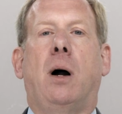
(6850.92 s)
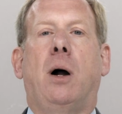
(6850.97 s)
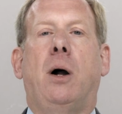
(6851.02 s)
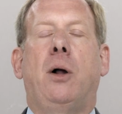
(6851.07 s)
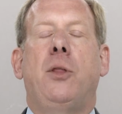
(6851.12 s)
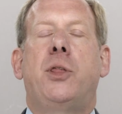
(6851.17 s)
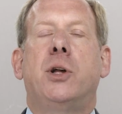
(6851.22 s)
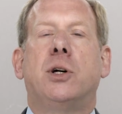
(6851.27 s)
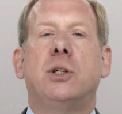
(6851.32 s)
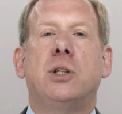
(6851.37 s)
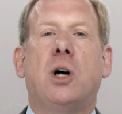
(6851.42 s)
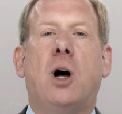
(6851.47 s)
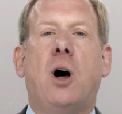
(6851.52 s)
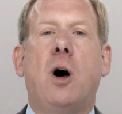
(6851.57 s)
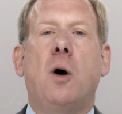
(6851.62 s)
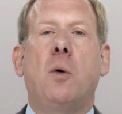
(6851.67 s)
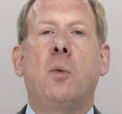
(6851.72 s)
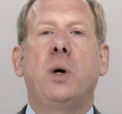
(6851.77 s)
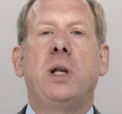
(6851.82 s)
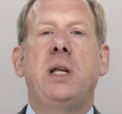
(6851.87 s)
the
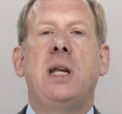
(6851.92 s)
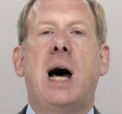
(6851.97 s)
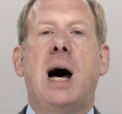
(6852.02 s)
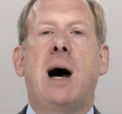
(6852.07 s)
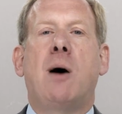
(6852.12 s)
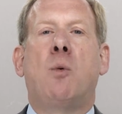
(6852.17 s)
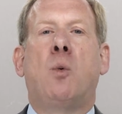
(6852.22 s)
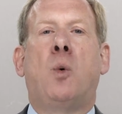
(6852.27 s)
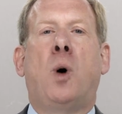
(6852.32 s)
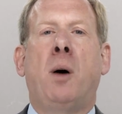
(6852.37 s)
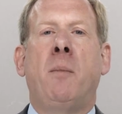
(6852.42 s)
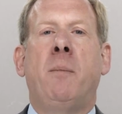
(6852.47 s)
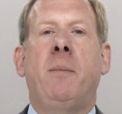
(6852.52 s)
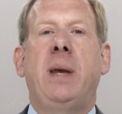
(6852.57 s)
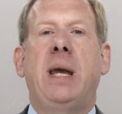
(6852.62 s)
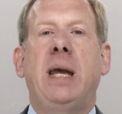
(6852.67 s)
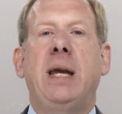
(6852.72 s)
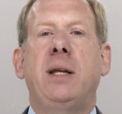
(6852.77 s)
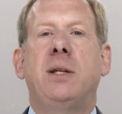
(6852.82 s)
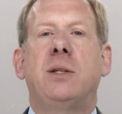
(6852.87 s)
law would not want
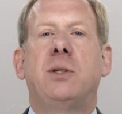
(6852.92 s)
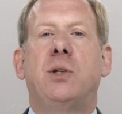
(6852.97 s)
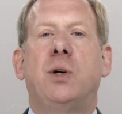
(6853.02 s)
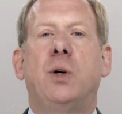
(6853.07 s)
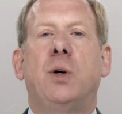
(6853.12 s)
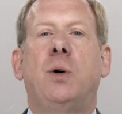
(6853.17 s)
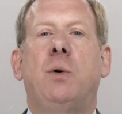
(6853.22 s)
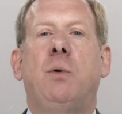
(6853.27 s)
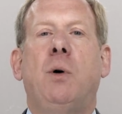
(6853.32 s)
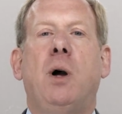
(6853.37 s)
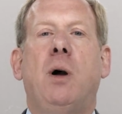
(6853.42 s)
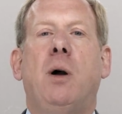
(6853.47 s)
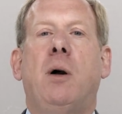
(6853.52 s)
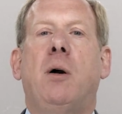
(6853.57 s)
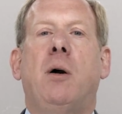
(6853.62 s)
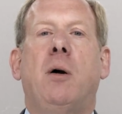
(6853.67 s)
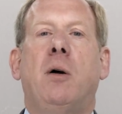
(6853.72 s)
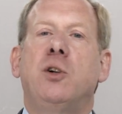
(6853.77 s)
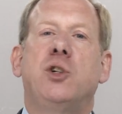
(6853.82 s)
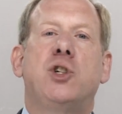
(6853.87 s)
me to
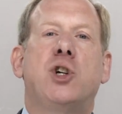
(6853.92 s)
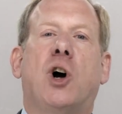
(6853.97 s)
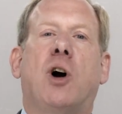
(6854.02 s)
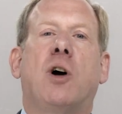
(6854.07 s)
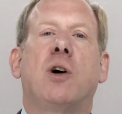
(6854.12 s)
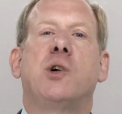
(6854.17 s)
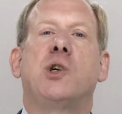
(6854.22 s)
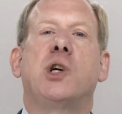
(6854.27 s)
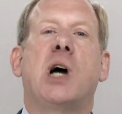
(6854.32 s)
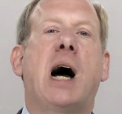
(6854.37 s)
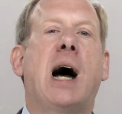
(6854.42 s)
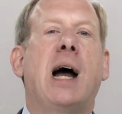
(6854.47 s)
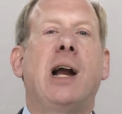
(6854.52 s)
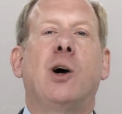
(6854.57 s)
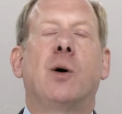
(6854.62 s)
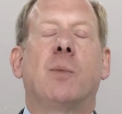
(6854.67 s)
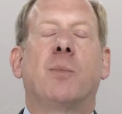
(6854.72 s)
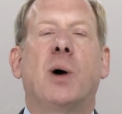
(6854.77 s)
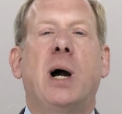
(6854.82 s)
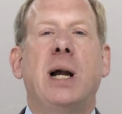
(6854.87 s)
charge
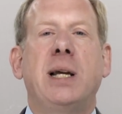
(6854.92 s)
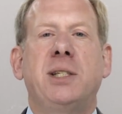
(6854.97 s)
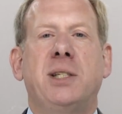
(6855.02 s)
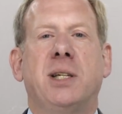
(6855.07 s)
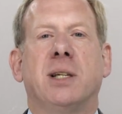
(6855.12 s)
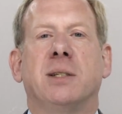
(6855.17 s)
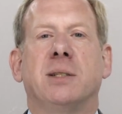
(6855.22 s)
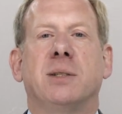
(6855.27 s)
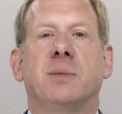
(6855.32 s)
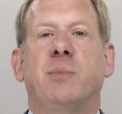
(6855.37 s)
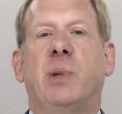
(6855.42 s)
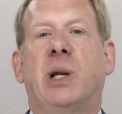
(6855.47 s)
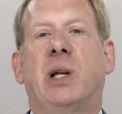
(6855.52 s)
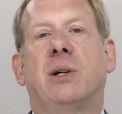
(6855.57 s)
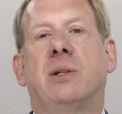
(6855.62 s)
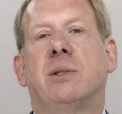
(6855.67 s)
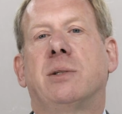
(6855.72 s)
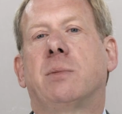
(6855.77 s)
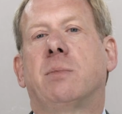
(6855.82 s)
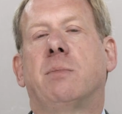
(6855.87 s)
higher prices
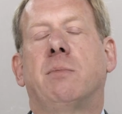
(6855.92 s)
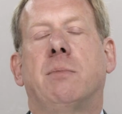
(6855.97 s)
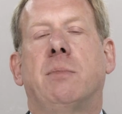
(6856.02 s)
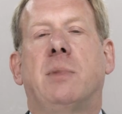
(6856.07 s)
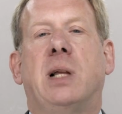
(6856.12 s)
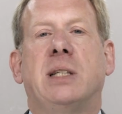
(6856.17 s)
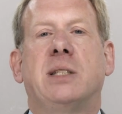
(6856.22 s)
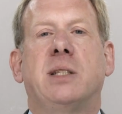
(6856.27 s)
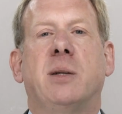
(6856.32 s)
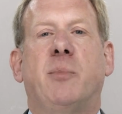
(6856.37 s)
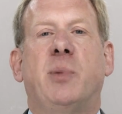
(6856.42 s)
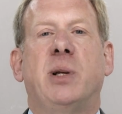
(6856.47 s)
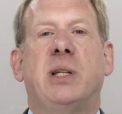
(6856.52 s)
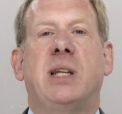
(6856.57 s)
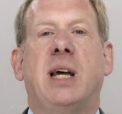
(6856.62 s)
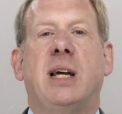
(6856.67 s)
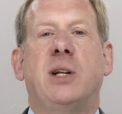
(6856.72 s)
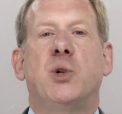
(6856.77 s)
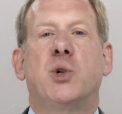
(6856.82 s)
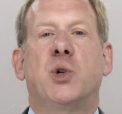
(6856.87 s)
because that's a
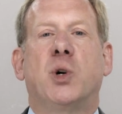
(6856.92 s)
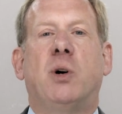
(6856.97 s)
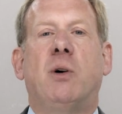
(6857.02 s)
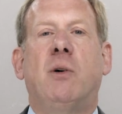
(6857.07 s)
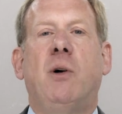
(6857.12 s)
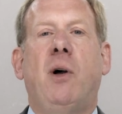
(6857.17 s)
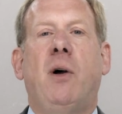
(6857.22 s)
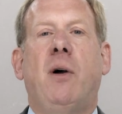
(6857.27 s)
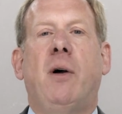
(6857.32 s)
potential,